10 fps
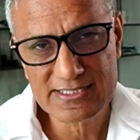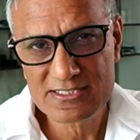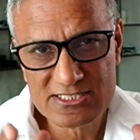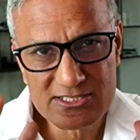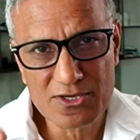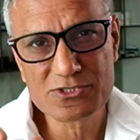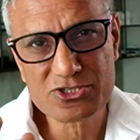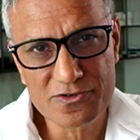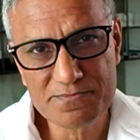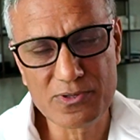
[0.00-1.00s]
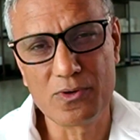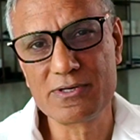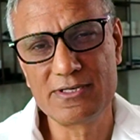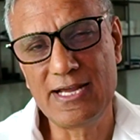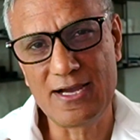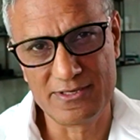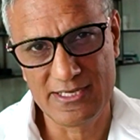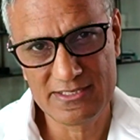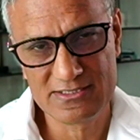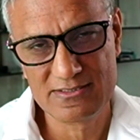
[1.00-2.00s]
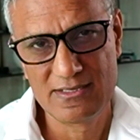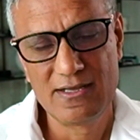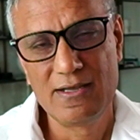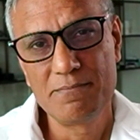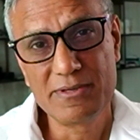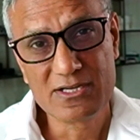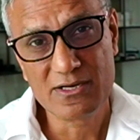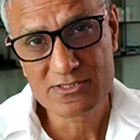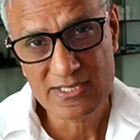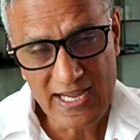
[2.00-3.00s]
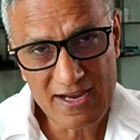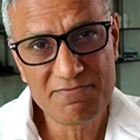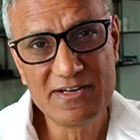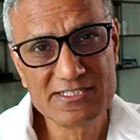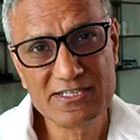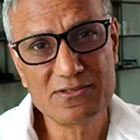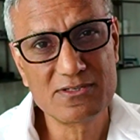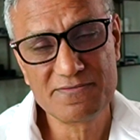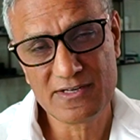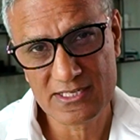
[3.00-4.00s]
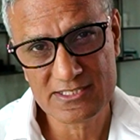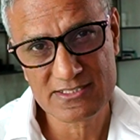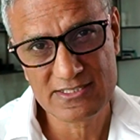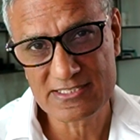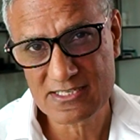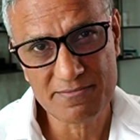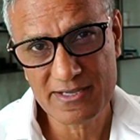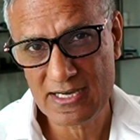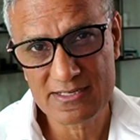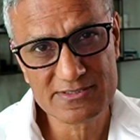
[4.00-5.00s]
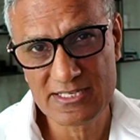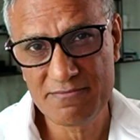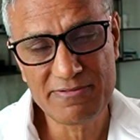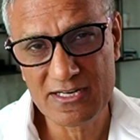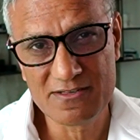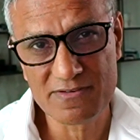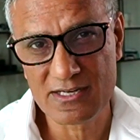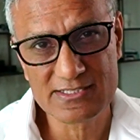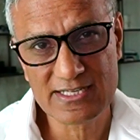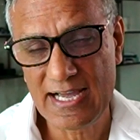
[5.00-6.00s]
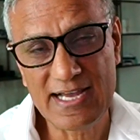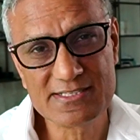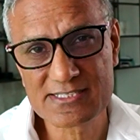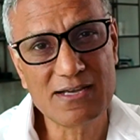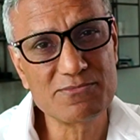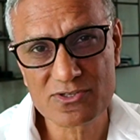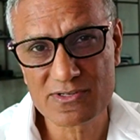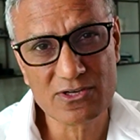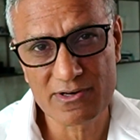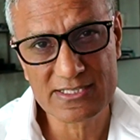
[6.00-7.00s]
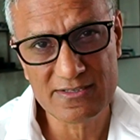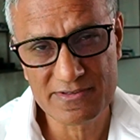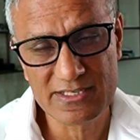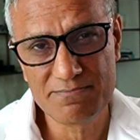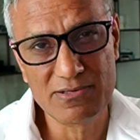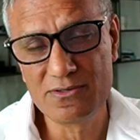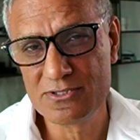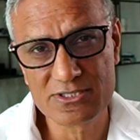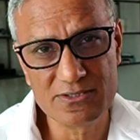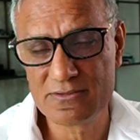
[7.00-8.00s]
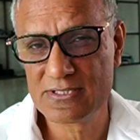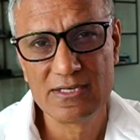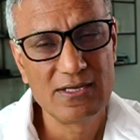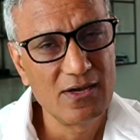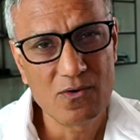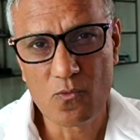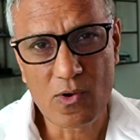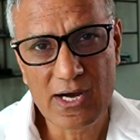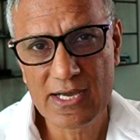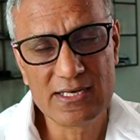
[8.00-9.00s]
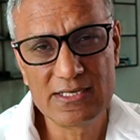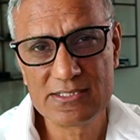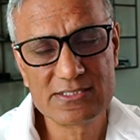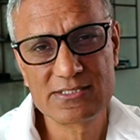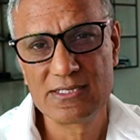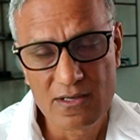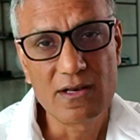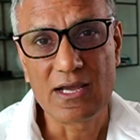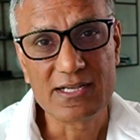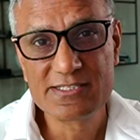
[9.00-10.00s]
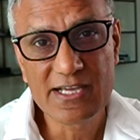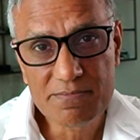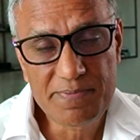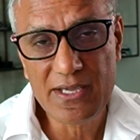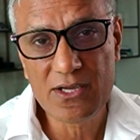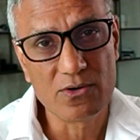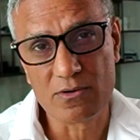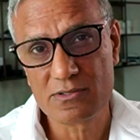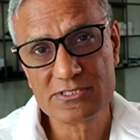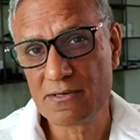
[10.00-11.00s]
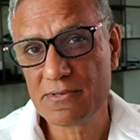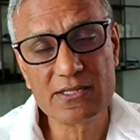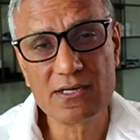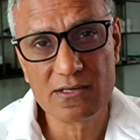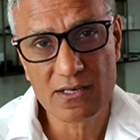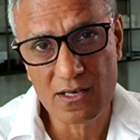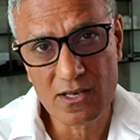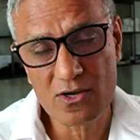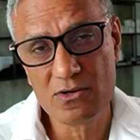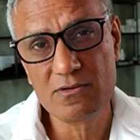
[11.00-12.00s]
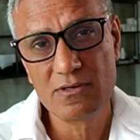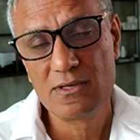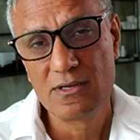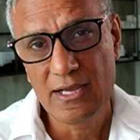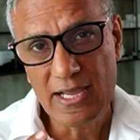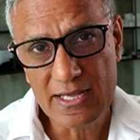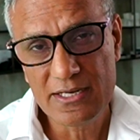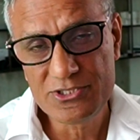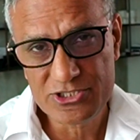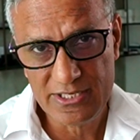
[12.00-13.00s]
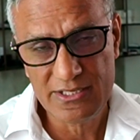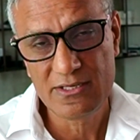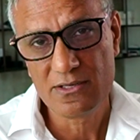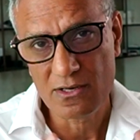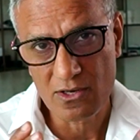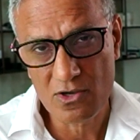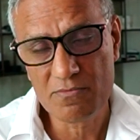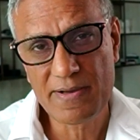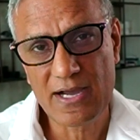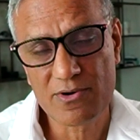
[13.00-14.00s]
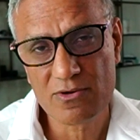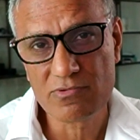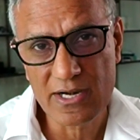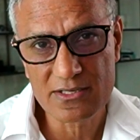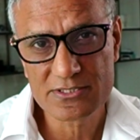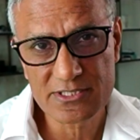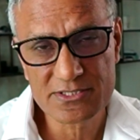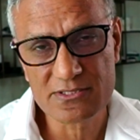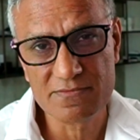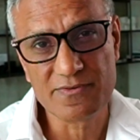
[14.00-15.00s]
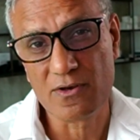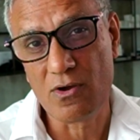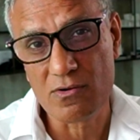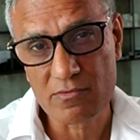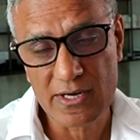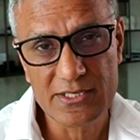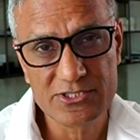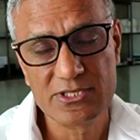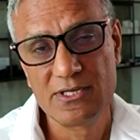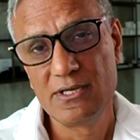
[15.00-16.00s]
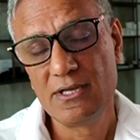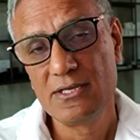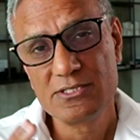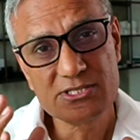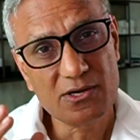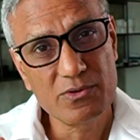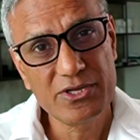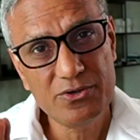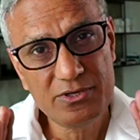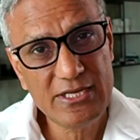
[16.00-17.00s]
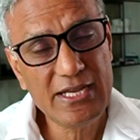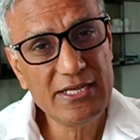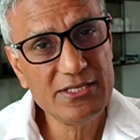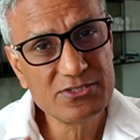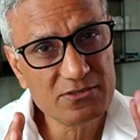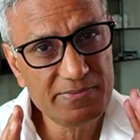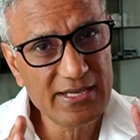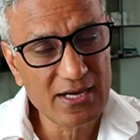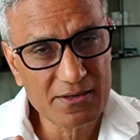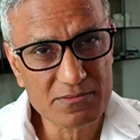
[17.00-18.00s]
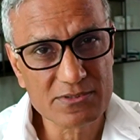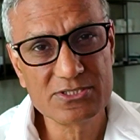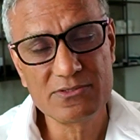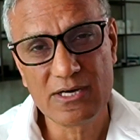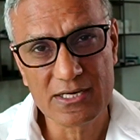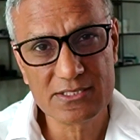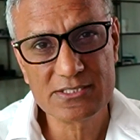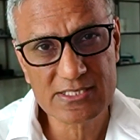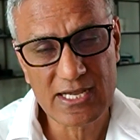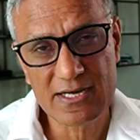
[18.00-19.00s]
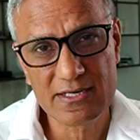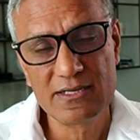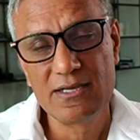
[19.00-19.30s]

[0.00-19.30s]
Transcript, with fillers: is so, so important nowadays because every single device that's coming out as an embedded device has some sort of connectivity. Bluetooth, wireless, like Zigbee or some other low energy, low power radio system for long range. So you need to be able to understand